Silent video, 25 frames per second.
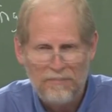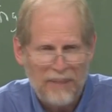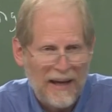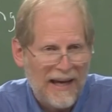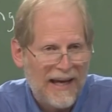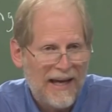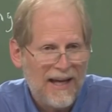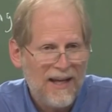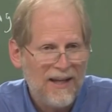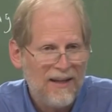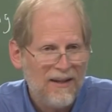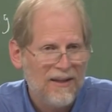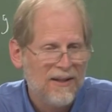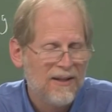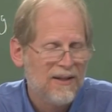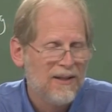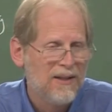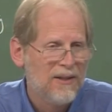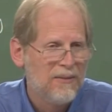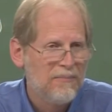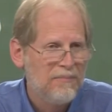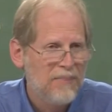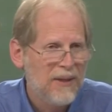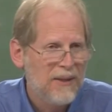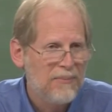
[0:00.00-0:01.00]
pay
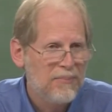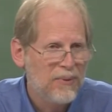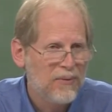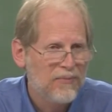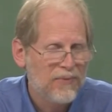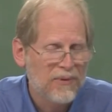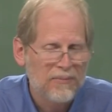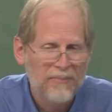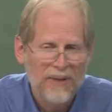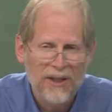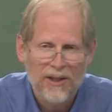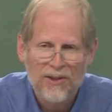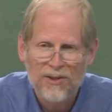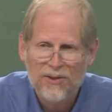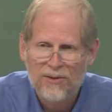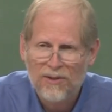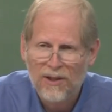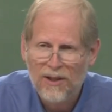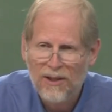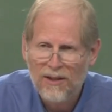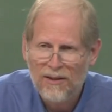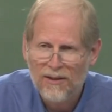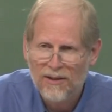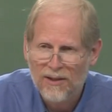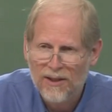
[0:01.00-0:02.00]
people for
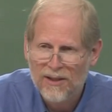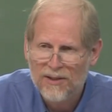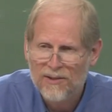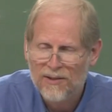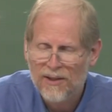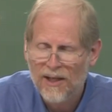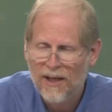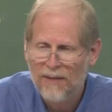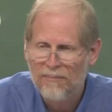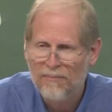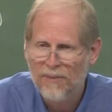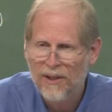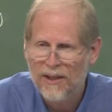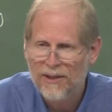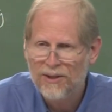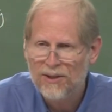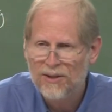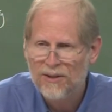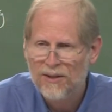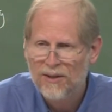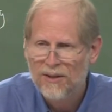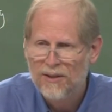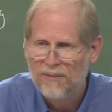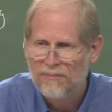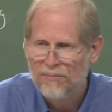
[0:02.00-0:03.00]
ministry, at least not
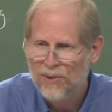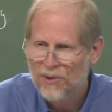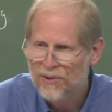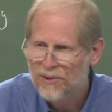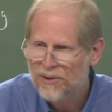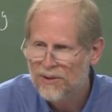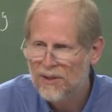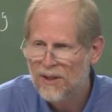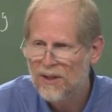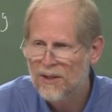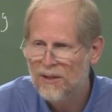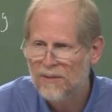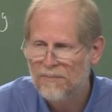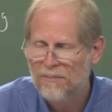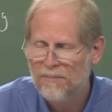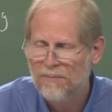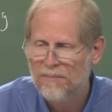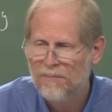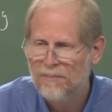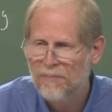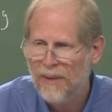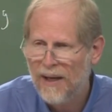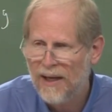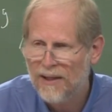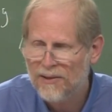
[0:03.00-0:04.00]
much. Most of the
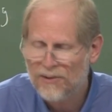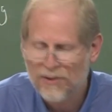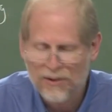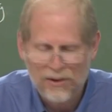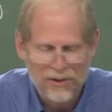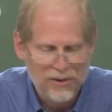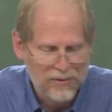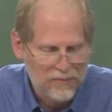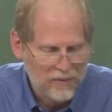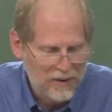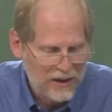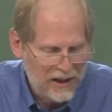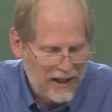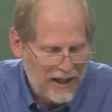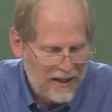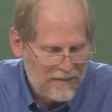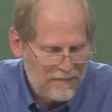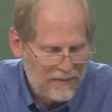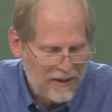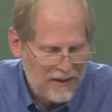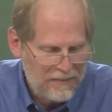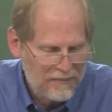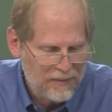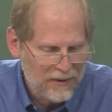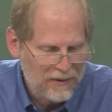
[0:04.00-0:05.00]
pastors were
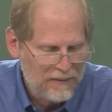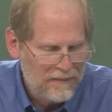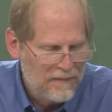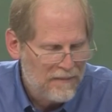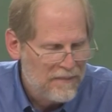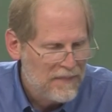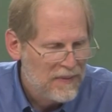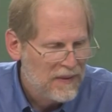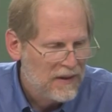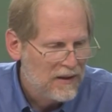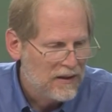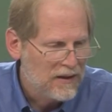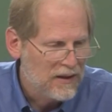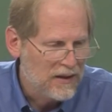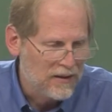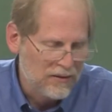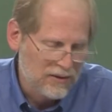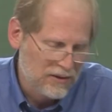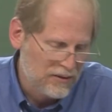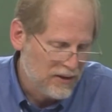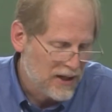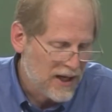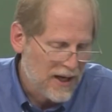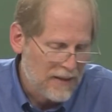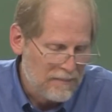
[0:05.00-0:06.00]
lay people uh,
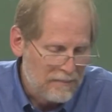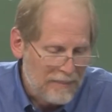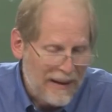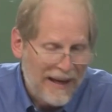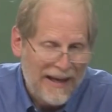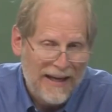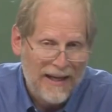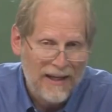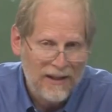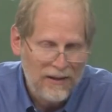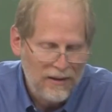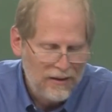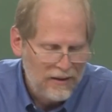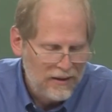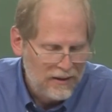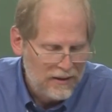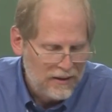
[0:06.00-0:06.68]
or not paid